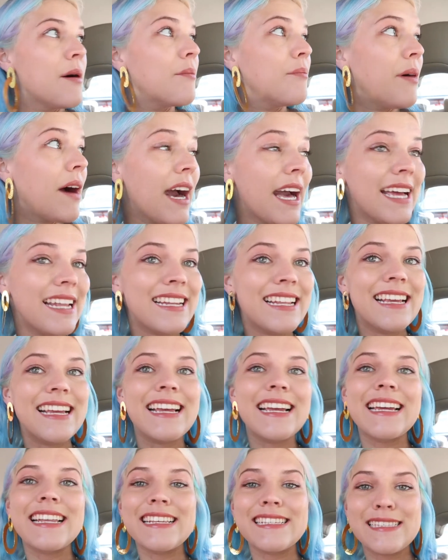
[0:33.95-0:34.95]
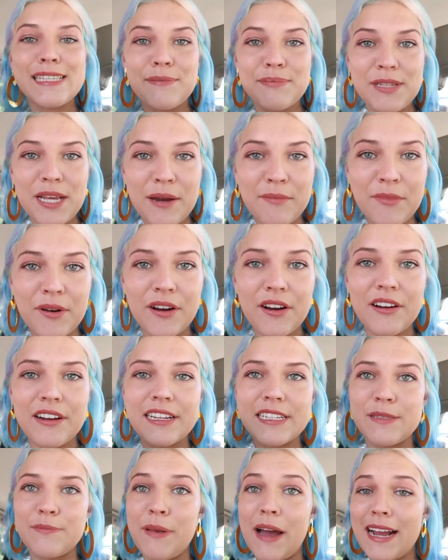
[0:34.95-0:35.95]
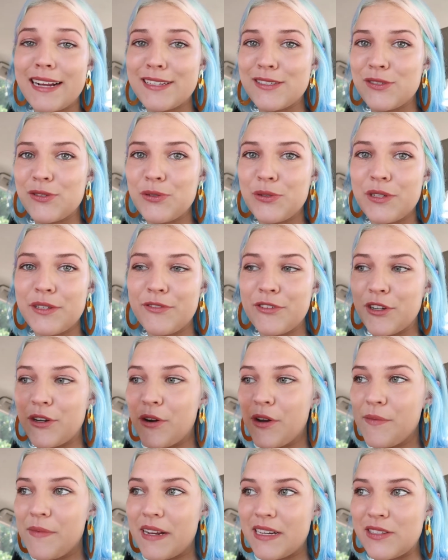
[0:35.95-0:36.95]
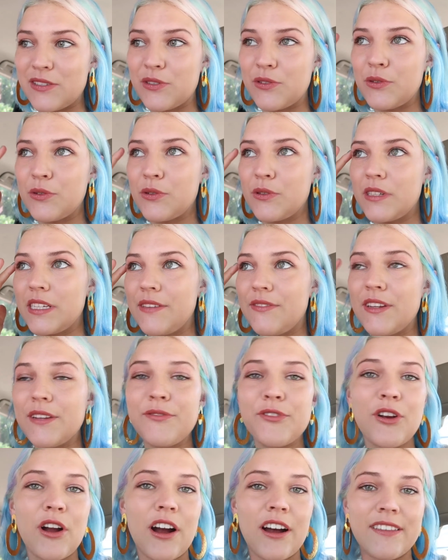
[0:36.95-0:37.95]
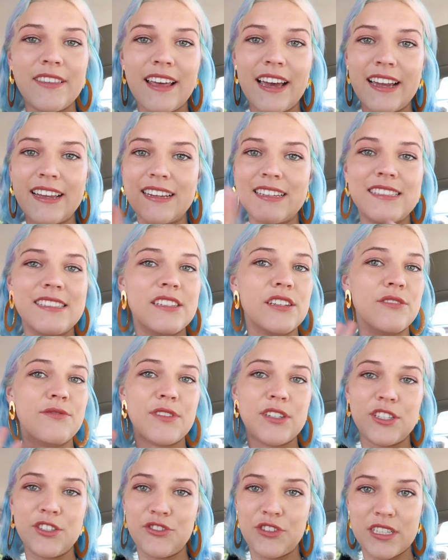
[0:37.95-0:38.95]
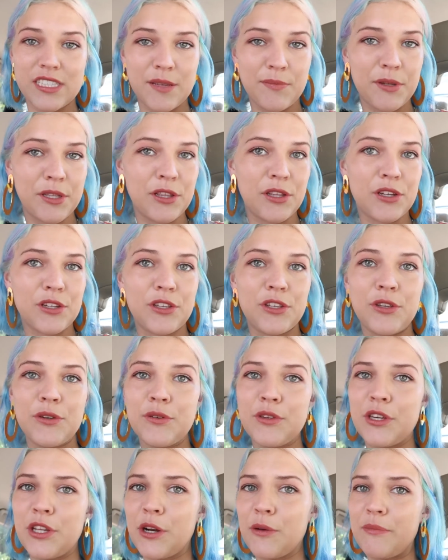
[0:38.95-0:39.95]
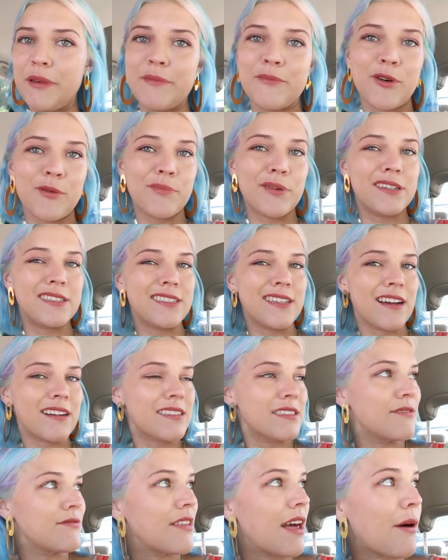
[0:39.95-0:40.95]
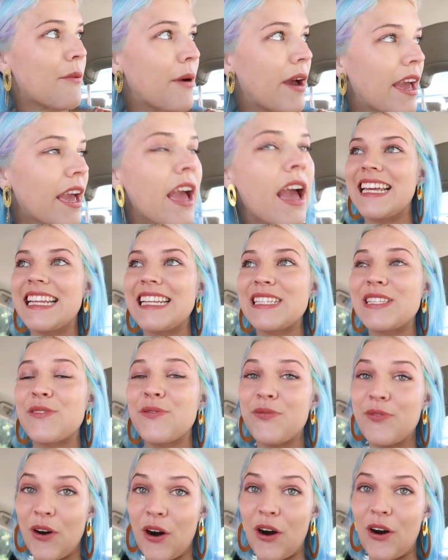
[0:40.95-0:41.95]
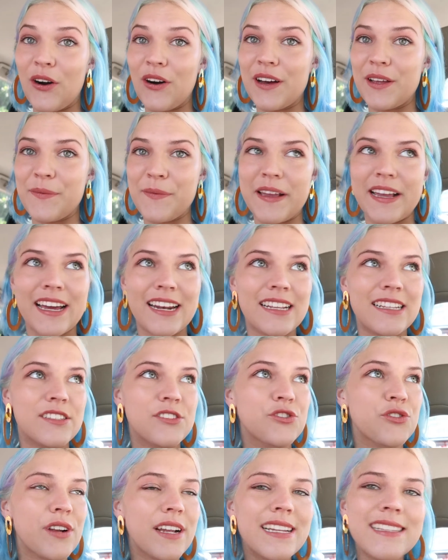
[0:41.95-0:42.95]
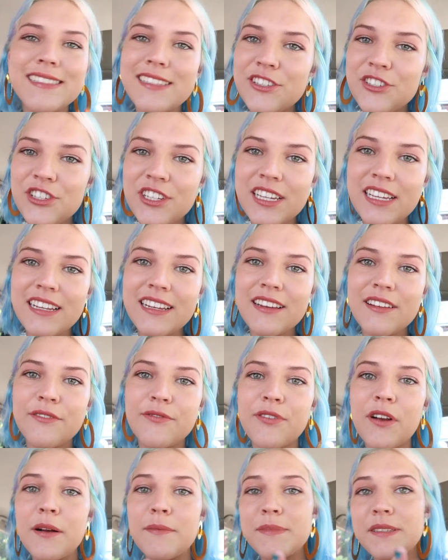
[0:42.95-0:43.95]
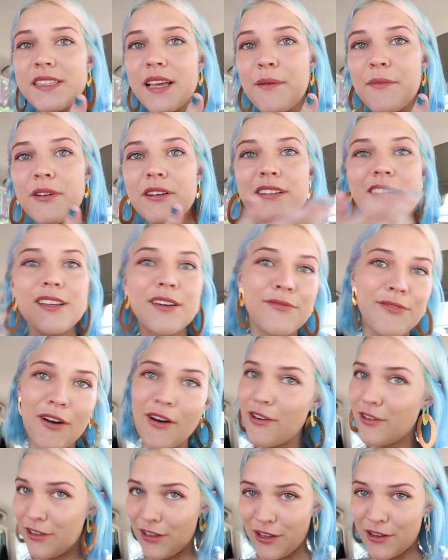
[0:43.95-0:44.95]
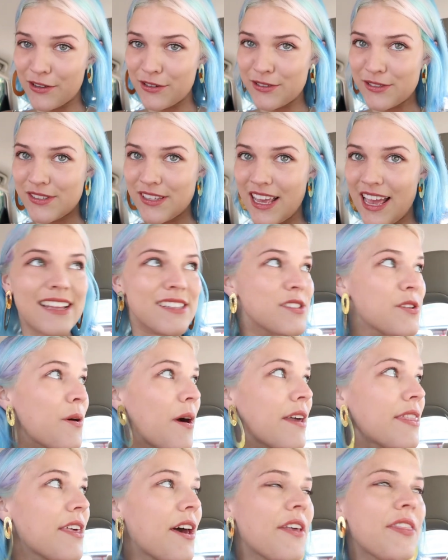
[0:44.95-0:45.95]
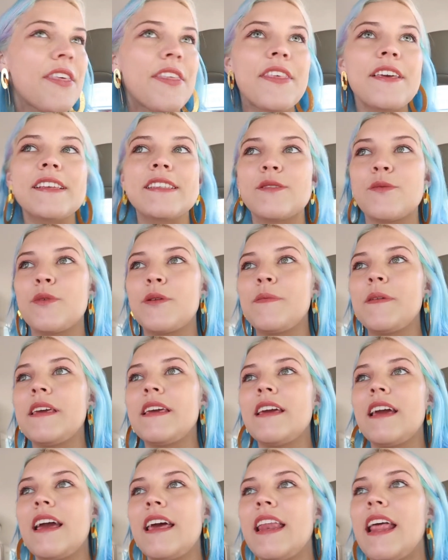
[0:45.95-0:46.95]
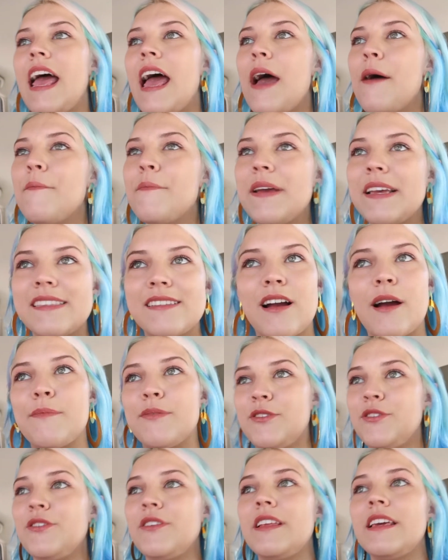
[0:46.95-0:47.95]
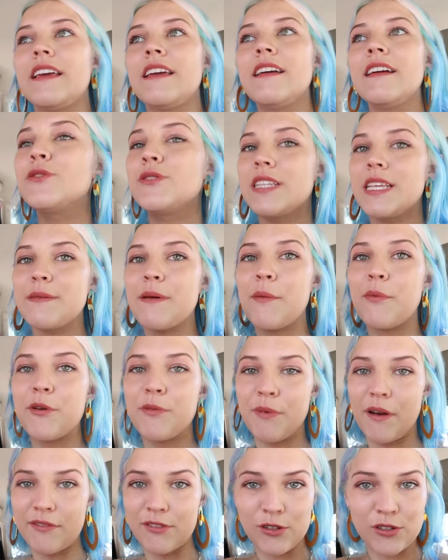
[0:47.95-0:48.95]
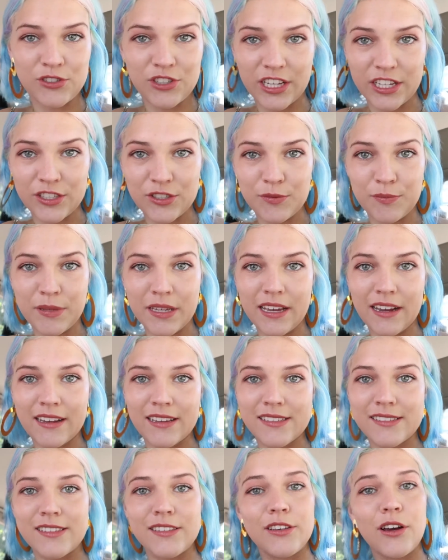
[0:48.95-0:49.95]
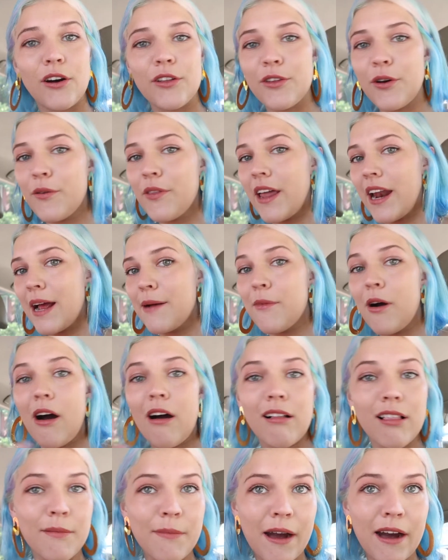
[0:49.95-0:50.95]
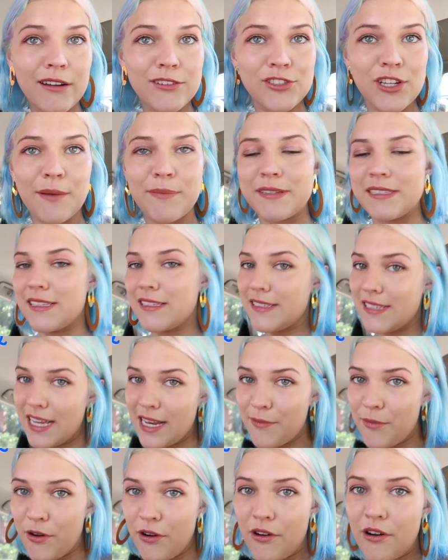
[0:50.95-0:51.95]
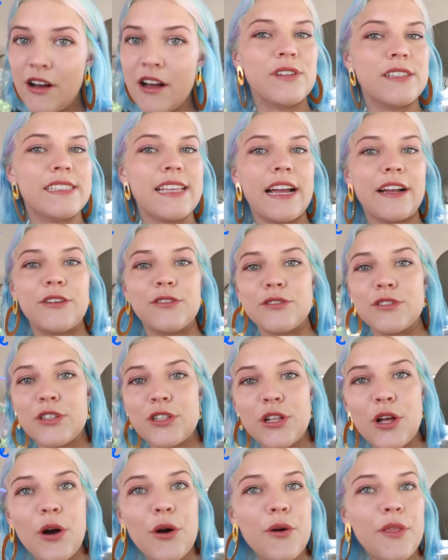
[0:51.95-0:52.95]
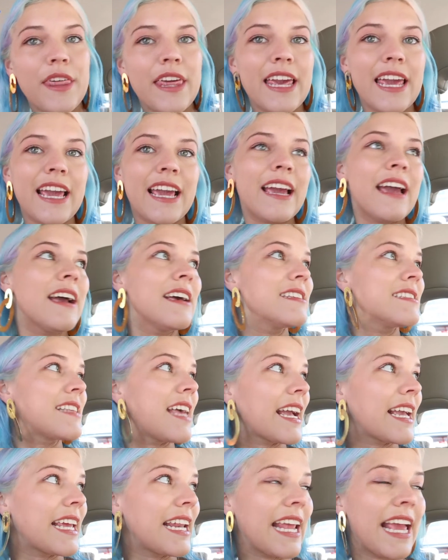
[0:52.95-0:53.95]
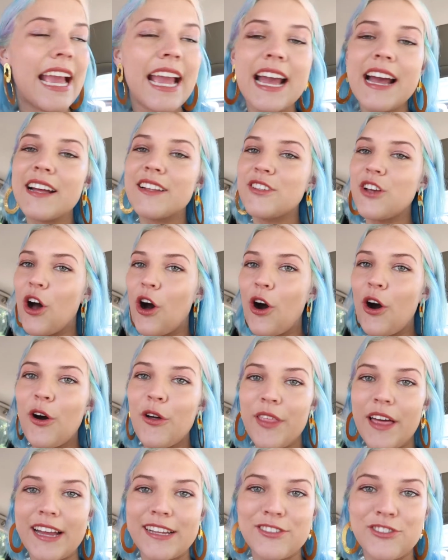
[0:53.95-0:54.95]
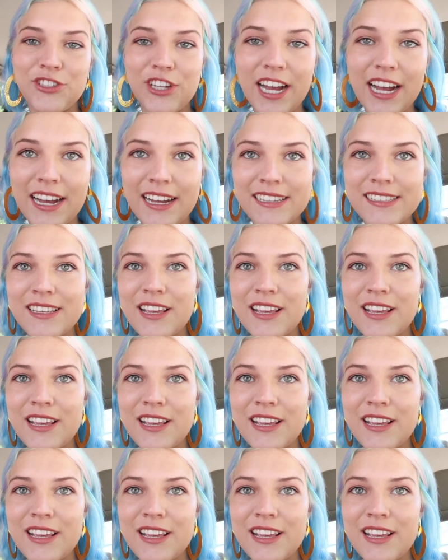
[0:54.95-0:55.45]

But it is September, it's back to school. If you're going back to school, even if you're online, it's still fun to dress up and look cute, you know, be more productive that way. It is fall and we gotta transition from summer to fall clothes. And so I thought that this would be an amazing opportunity to team up with Buffalo Exchange because y'all know that I'm all about shopping sustainable, recycled clothing, secondhand, all that jazz.